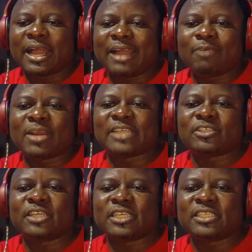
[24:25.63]
When I saw
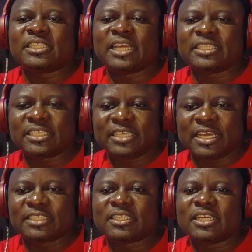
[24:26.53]
it yesterday, I say
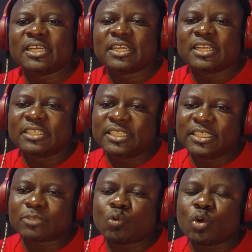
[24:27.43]
yes.
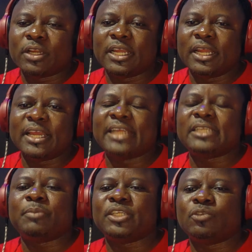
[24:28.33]
This one,
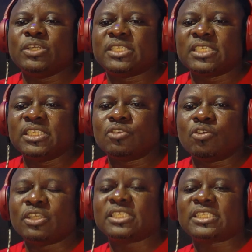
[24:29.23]
anybody will see this go
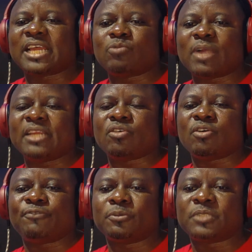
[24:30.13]
understand where they come
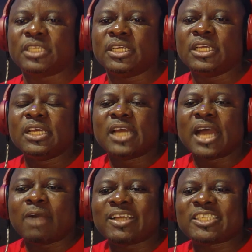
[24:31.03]
from. Say
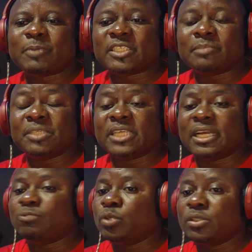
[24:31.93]
our sporting
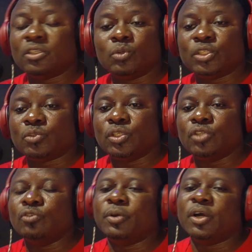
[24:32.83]
media, we don't know what they
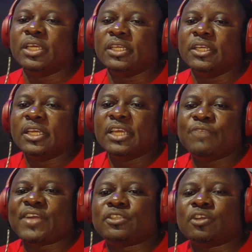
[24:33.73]
do. But hey, if
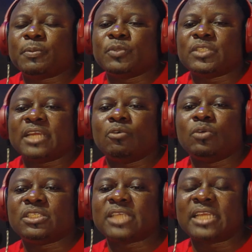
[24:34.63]
I talk, people say they
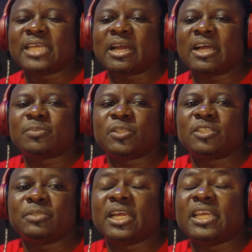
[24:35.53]
always attack our sporting
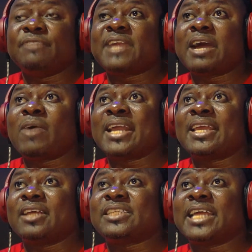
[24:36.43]
media. If now our
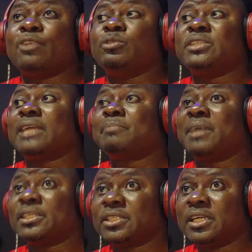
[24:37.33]
guests I lose that
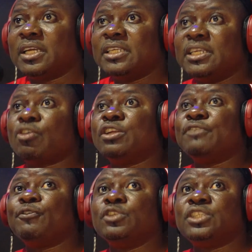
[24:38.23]
match, they can't
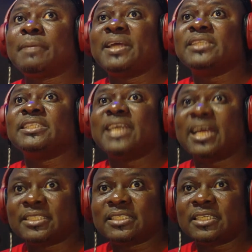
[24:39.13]
follow Germans in
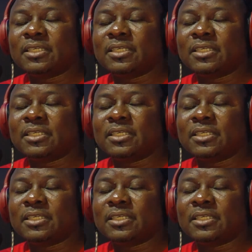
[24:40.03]
dance.